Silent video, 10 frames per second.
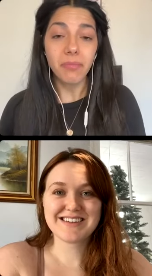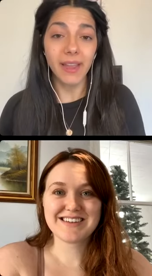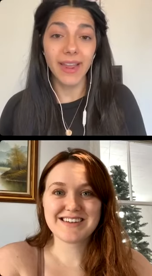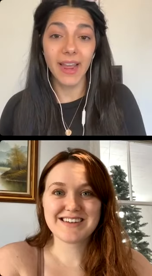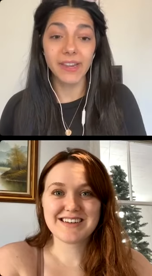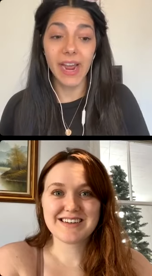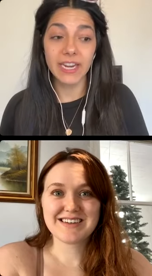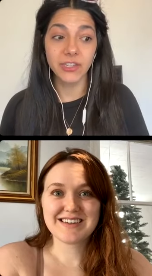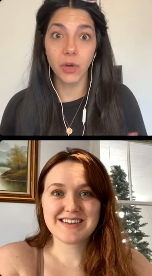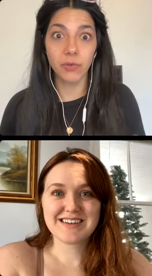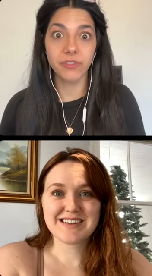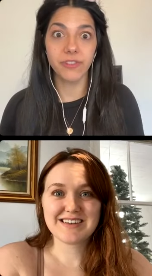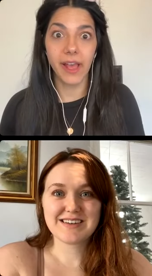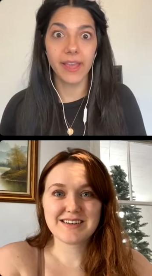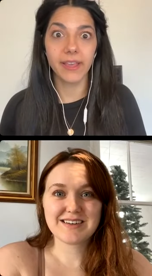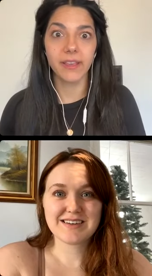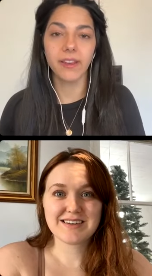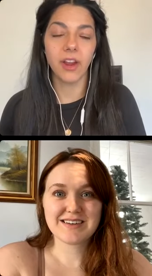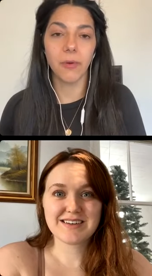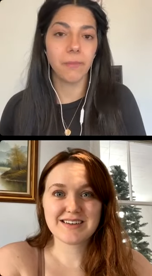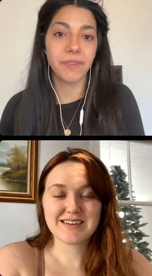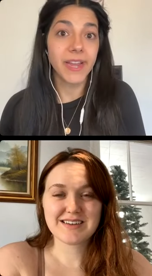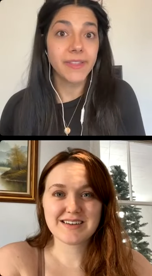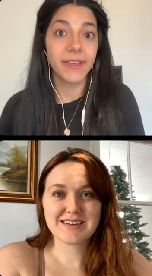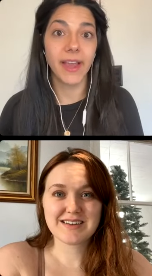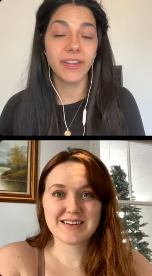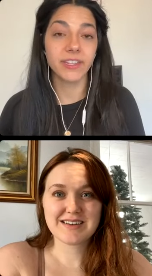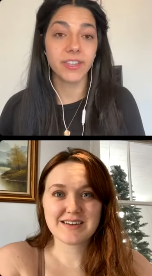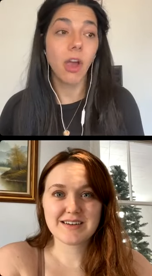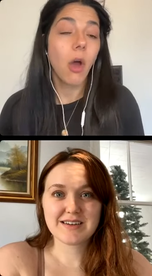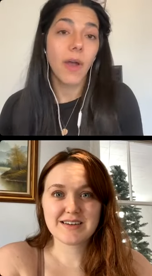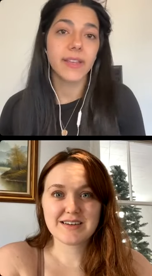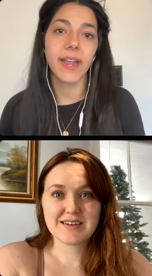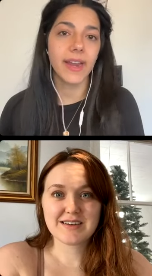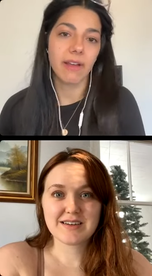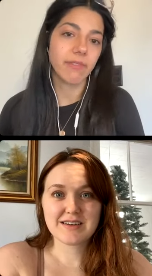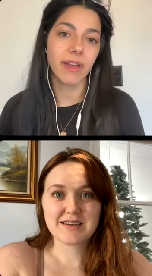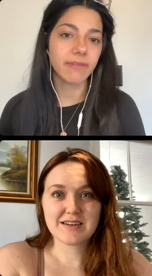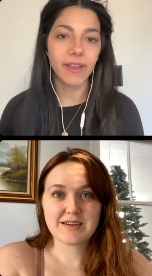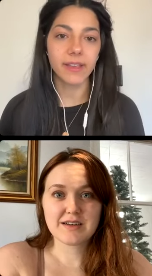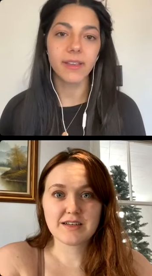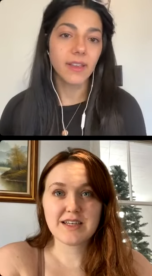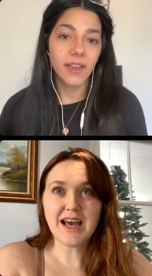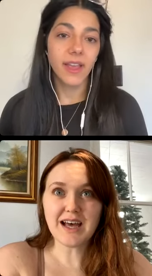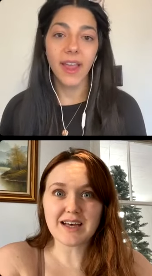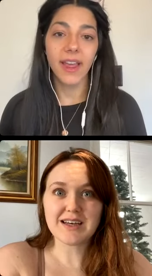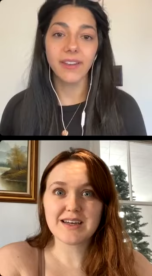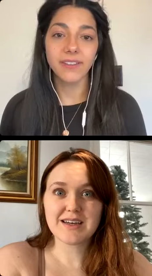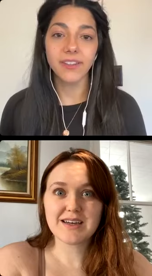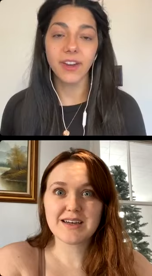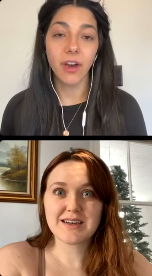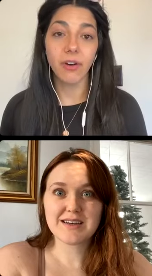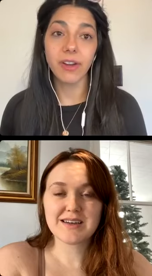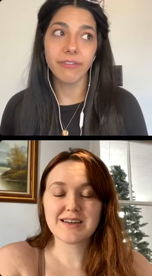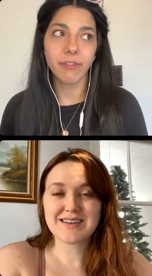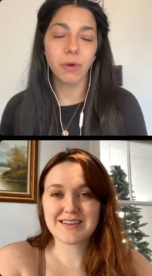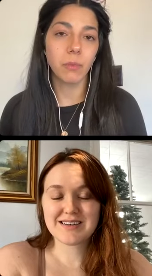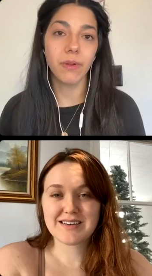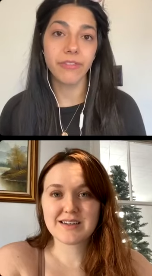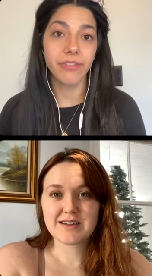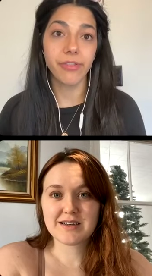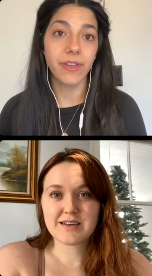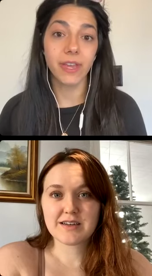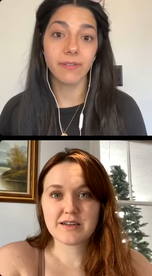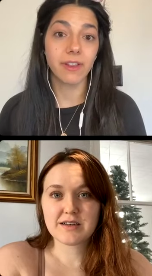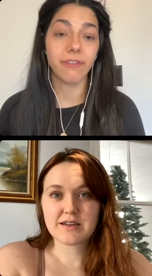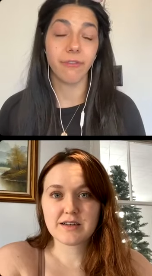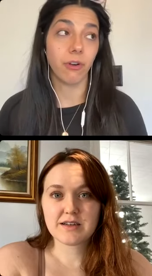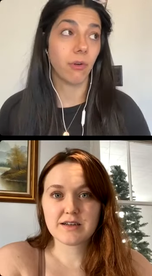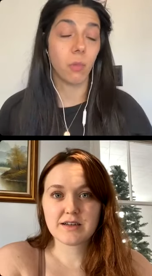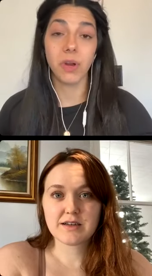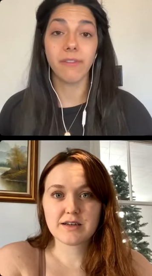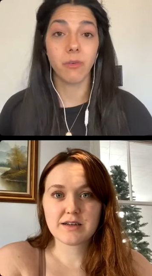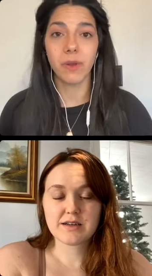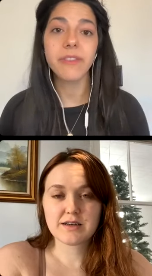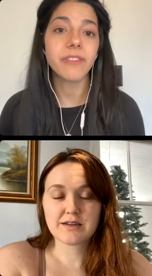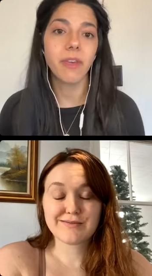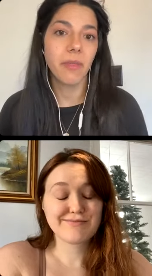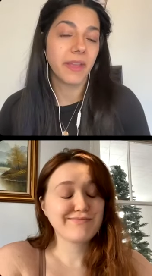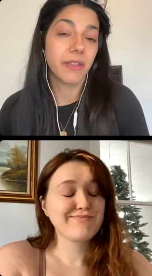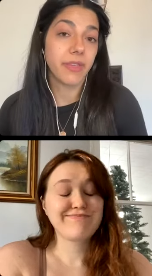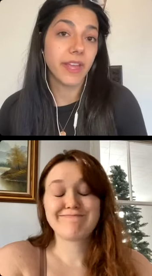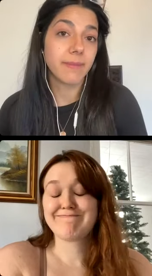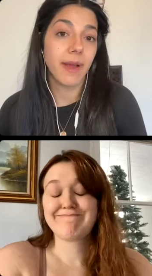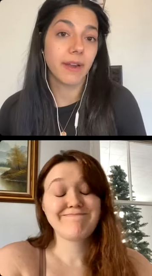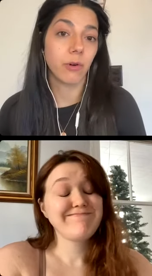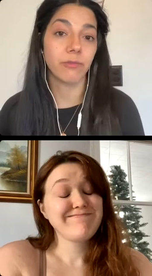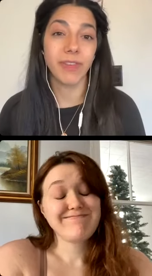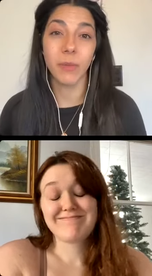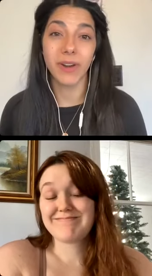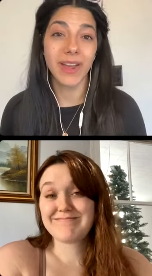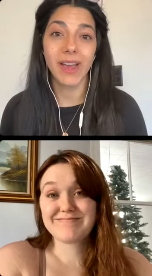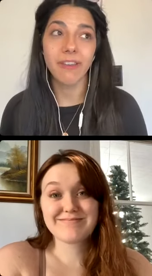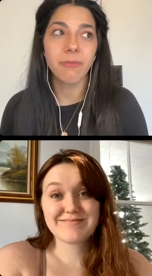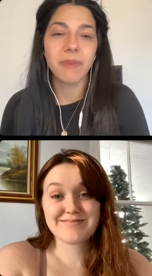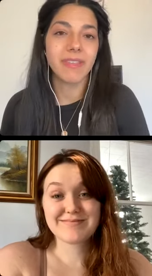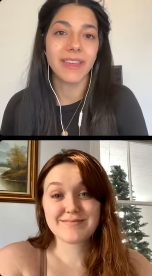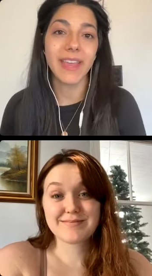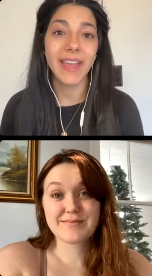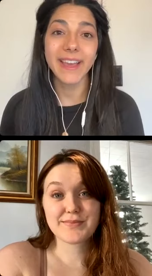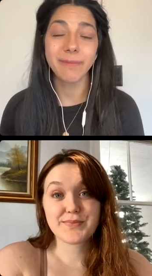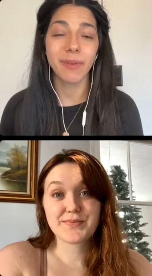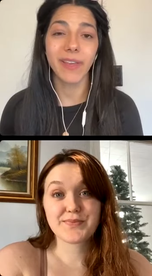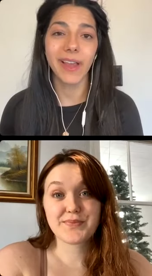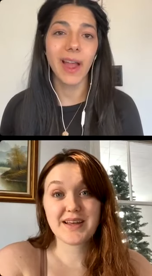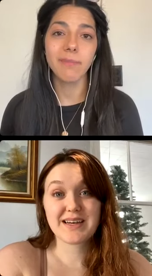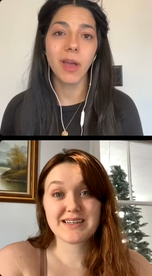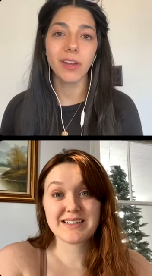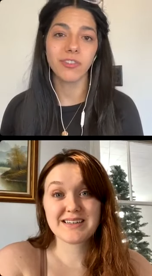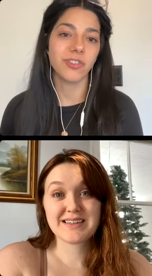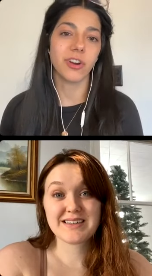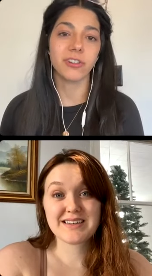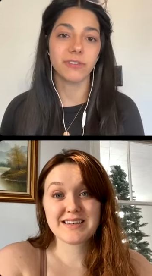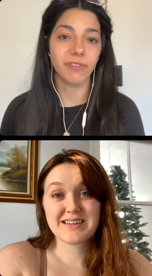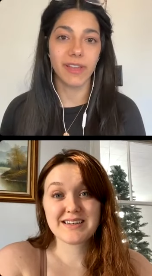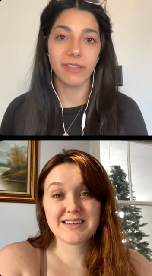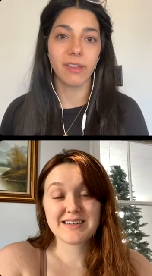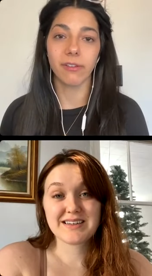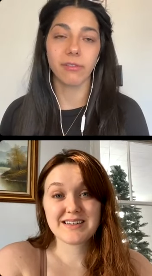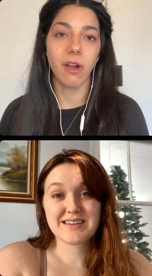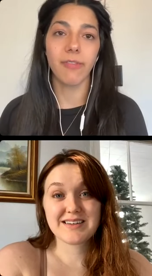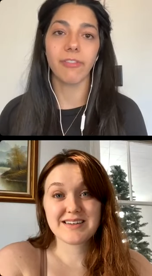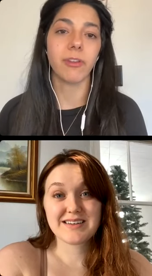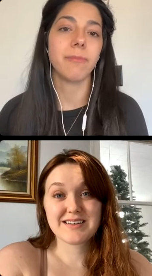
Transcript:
Speaker 1: And I don't like, you know, say anything. I just say, "Oh, I can't have that." Yeah. Like and, you know, and if someone wants to think of it's for whatever reason, then they can think about it or if they want to ask me, they can, but like I'm not in charge of like their thoughts and